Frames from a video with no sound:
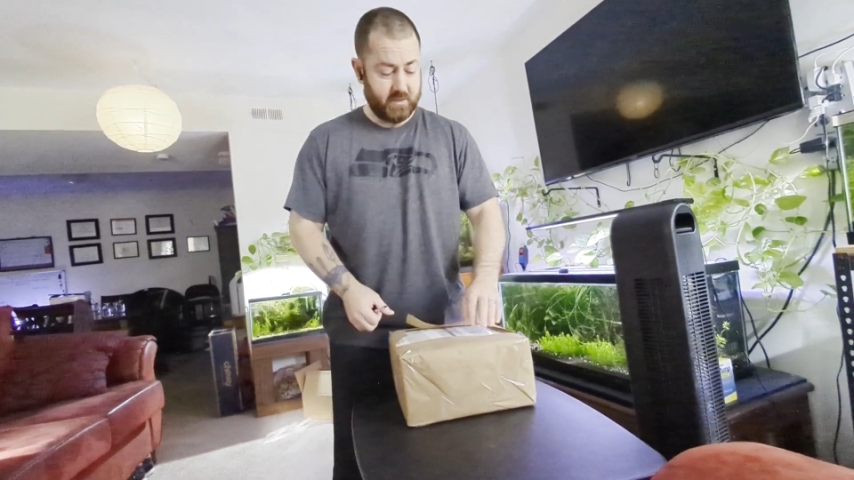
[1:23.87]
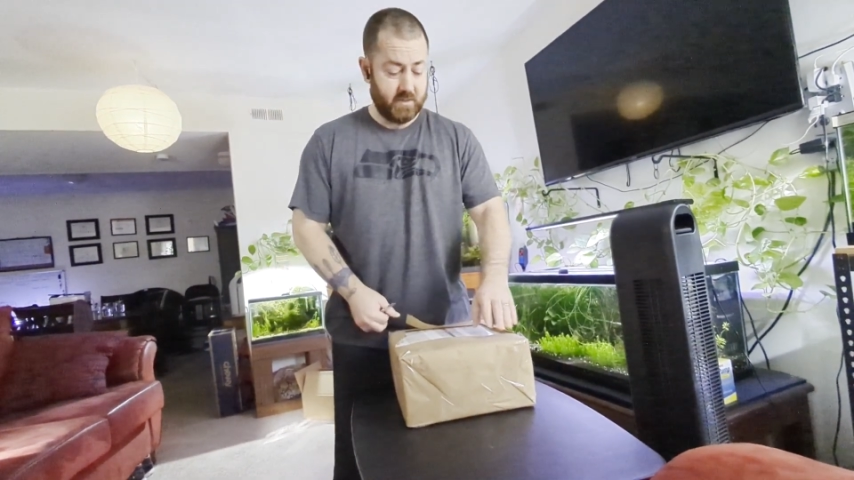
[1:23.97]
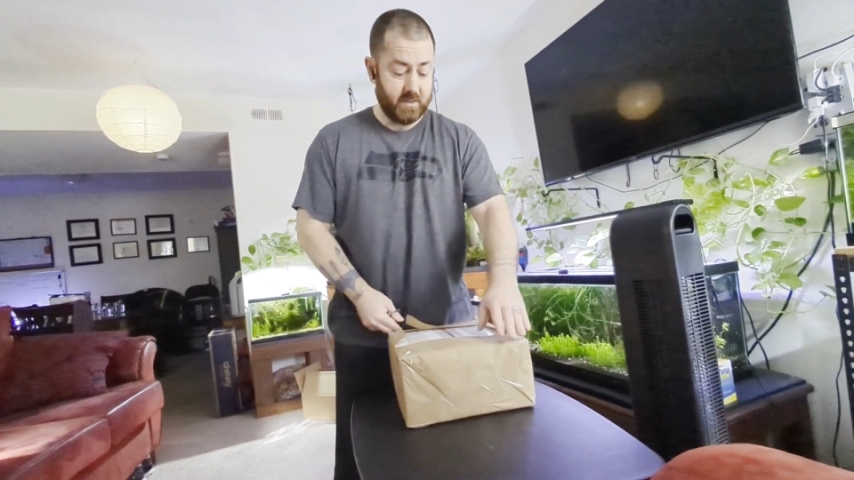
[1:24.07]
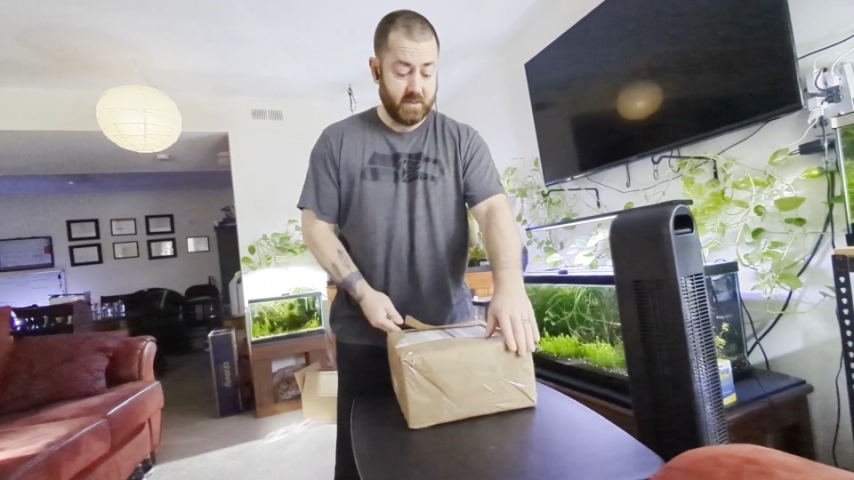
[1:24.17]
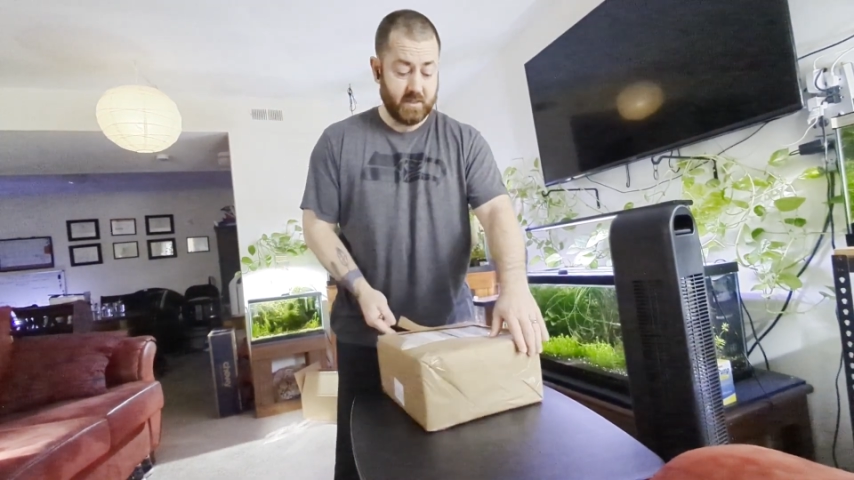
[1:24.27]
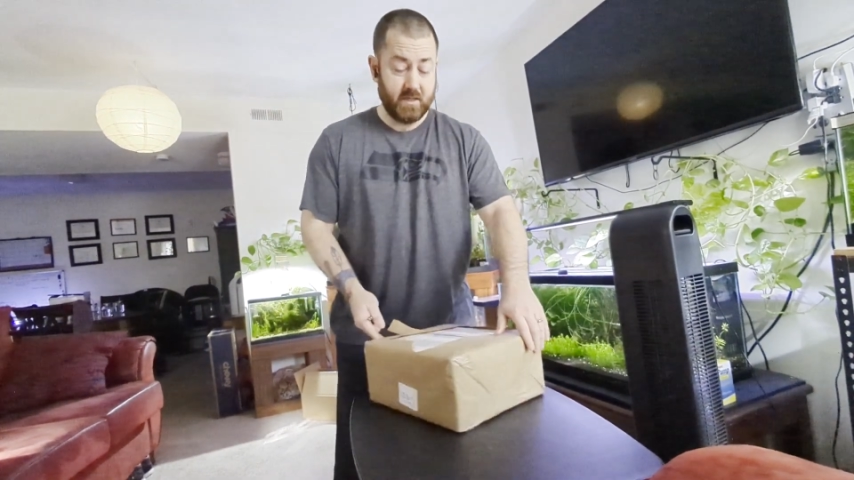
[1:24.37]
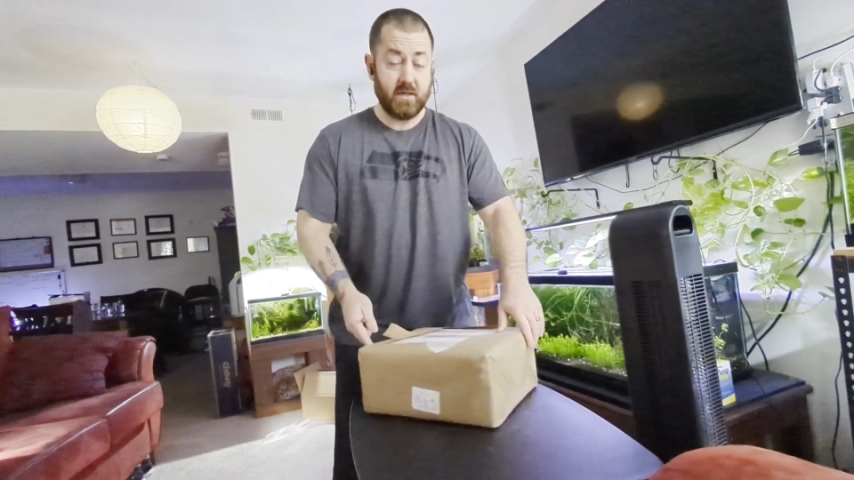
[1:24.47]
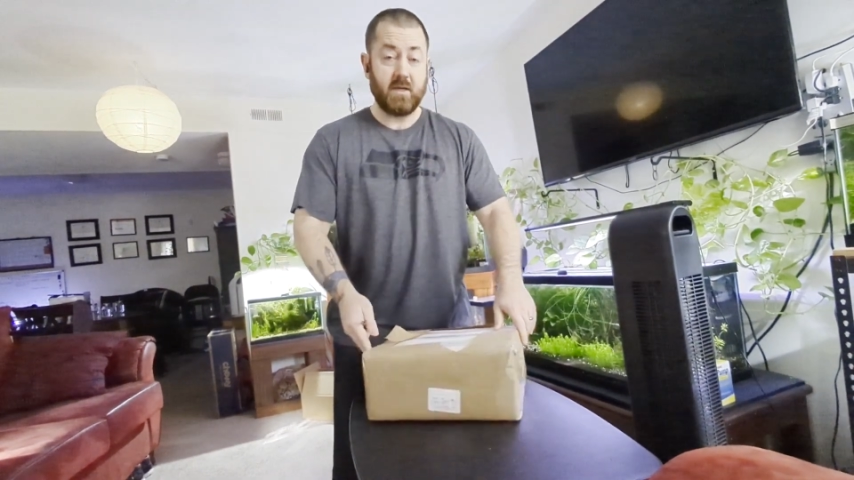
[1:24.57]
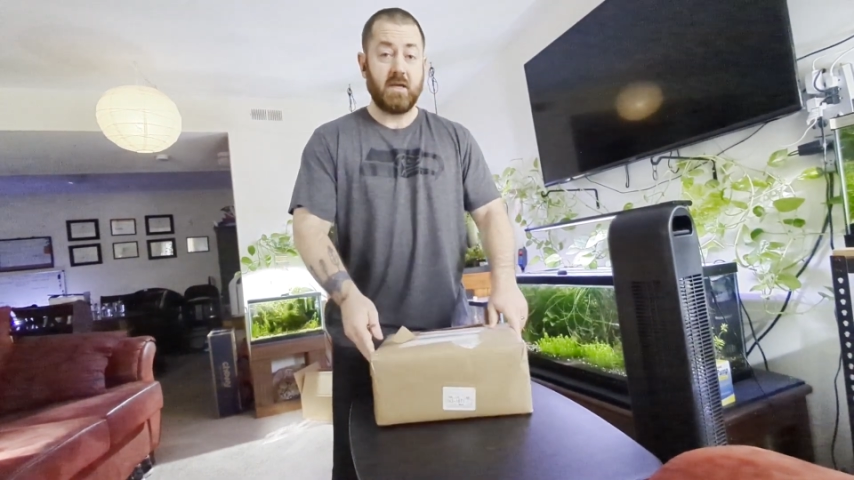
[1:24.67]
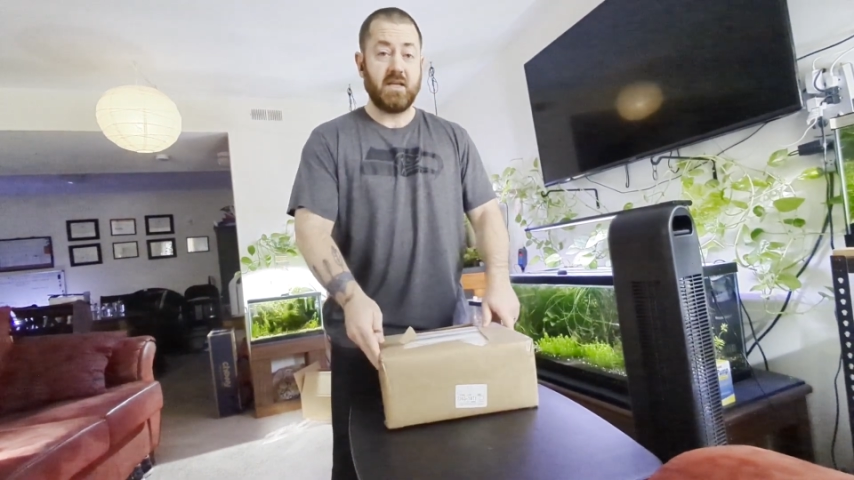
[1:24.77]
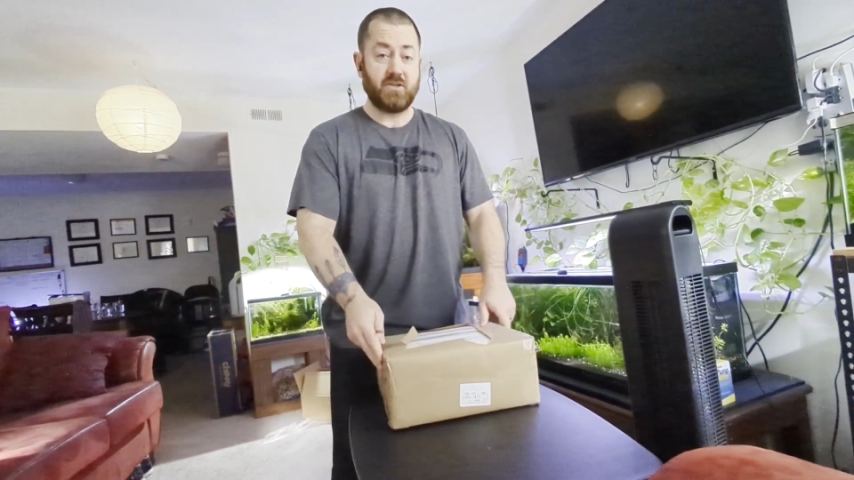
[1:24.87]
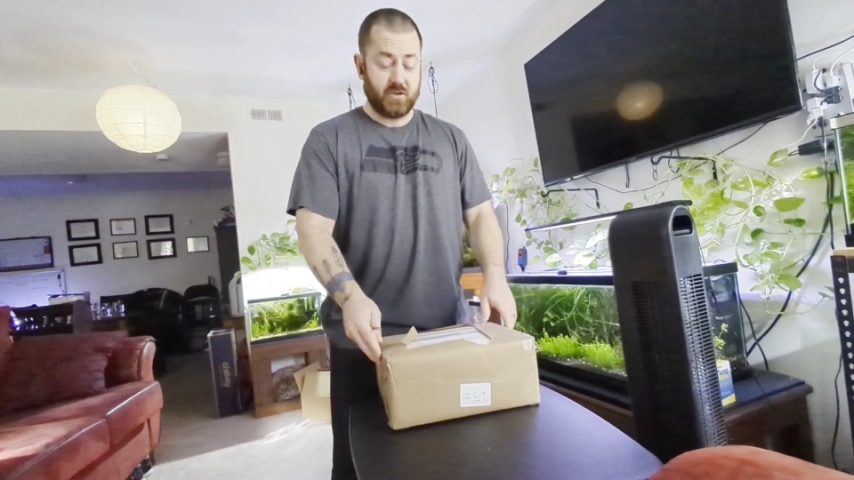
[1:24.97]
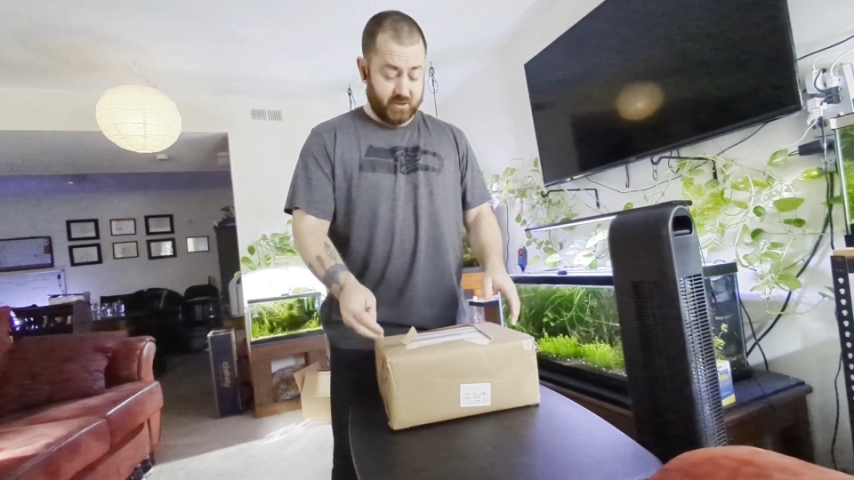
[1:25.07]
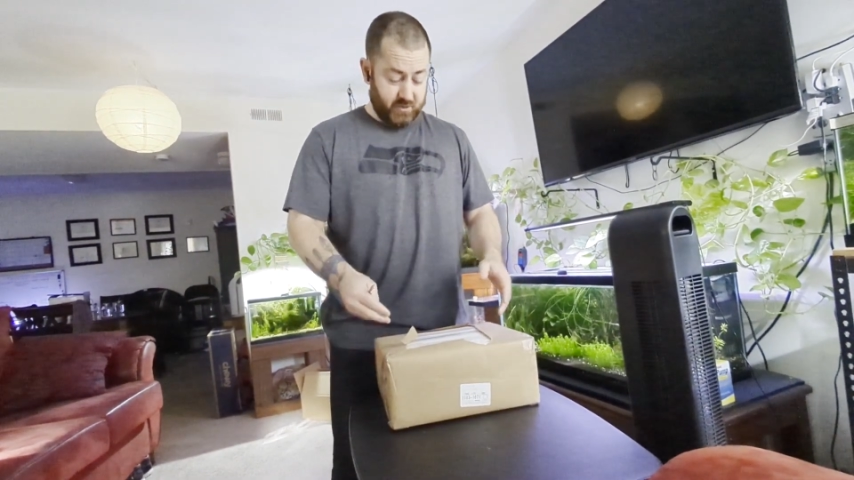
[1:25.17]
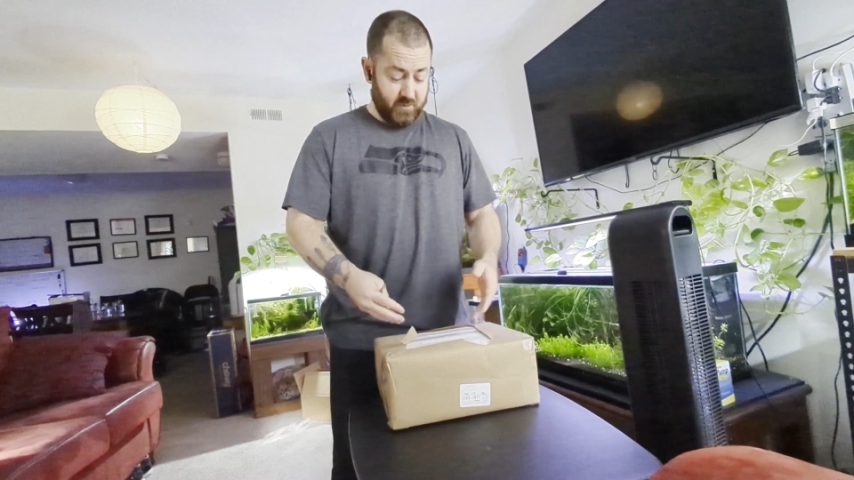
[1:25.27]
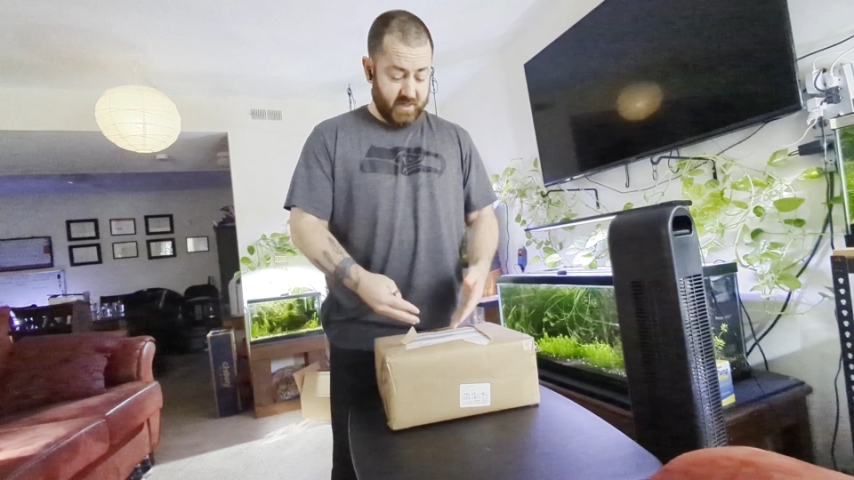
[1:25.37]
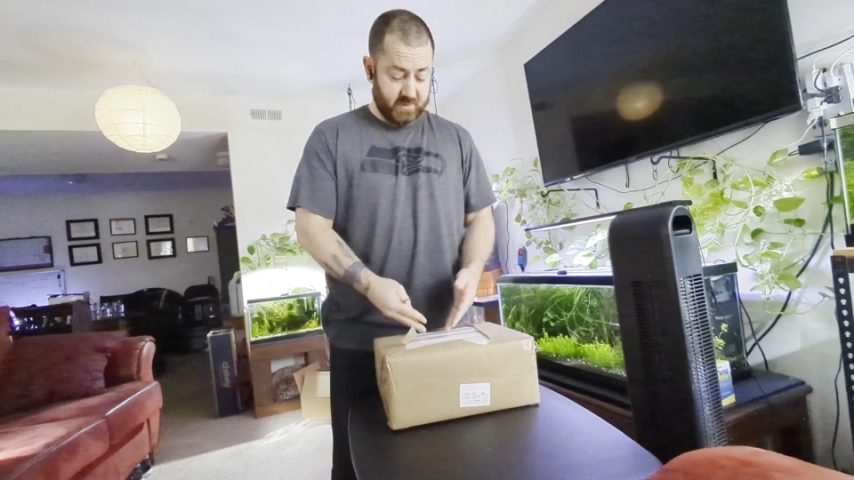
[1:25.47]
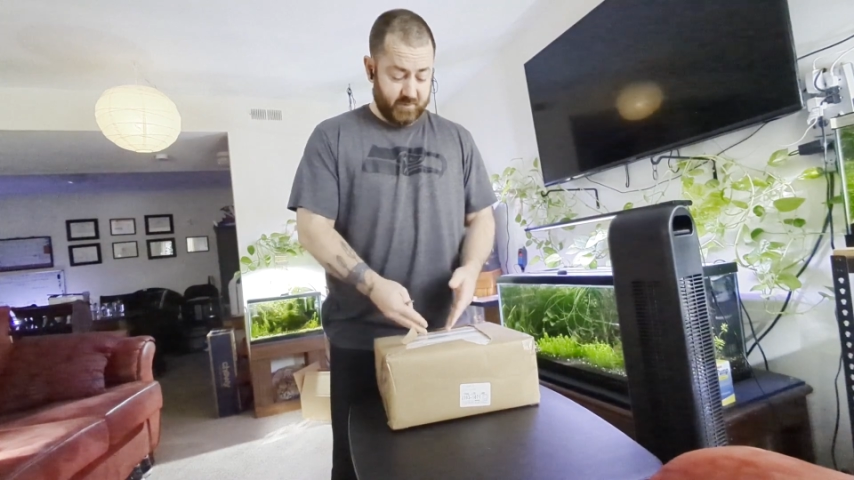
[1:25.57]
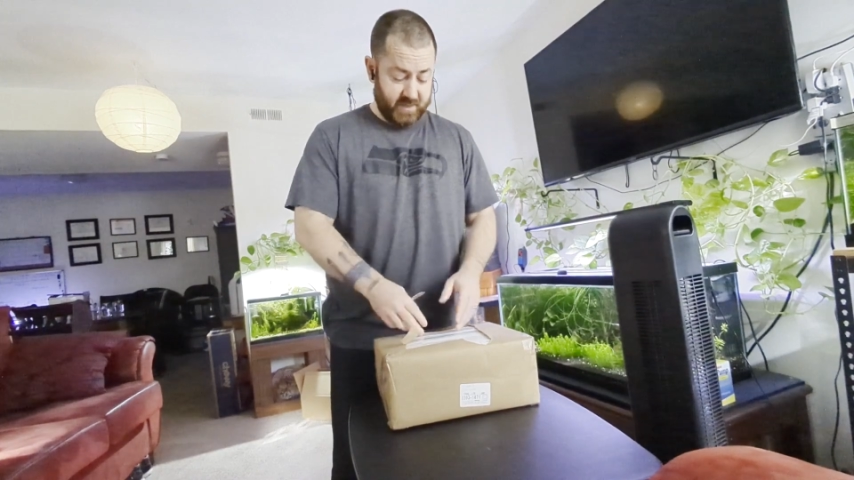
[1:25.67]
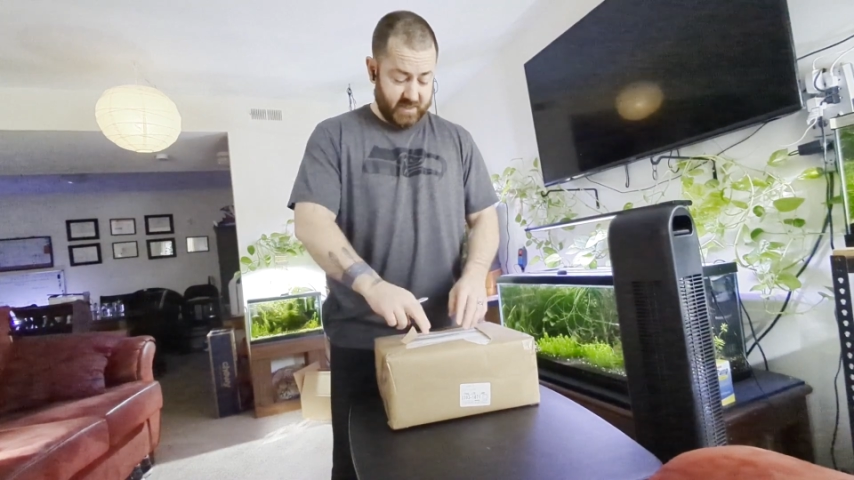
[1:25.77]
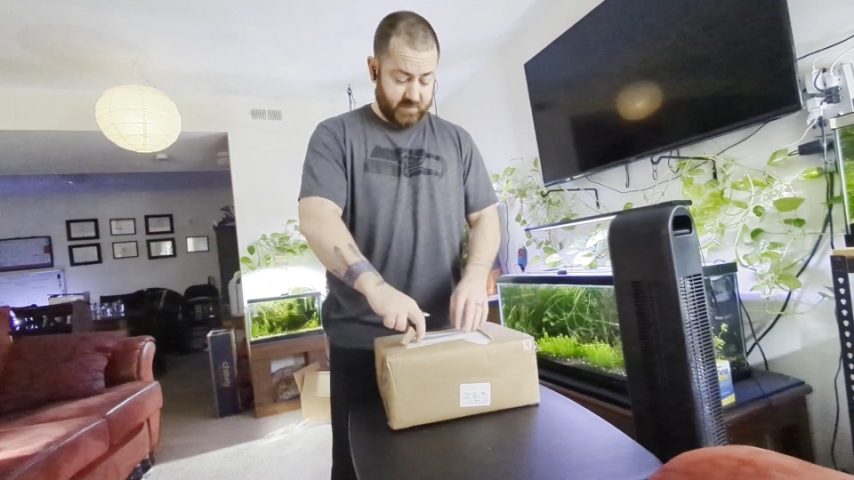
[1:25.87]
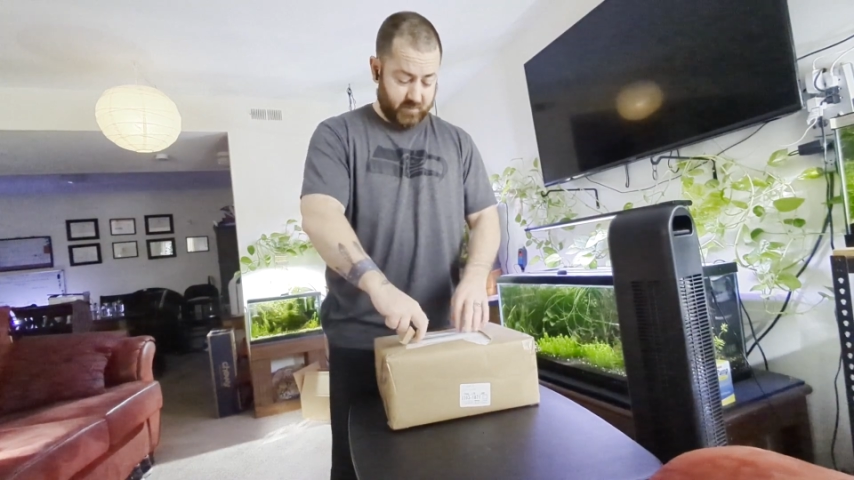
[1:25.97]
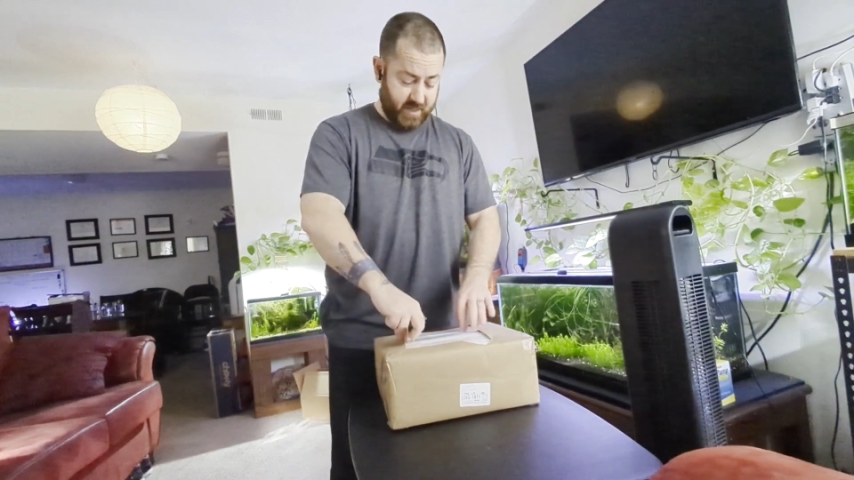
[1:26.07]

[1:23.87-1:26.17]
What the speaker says: he took a USPS